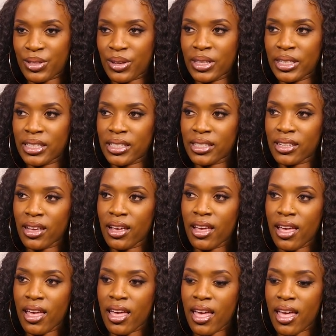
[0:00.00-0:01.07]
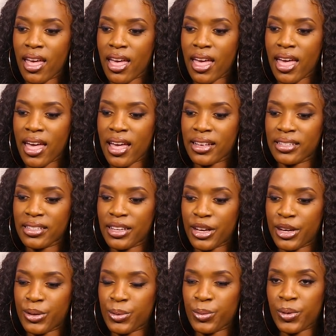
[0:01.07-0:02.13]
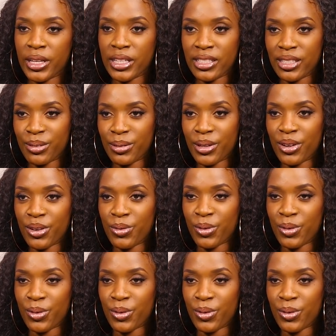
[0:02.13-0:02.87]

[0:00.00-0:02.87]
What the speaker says: solid. And we got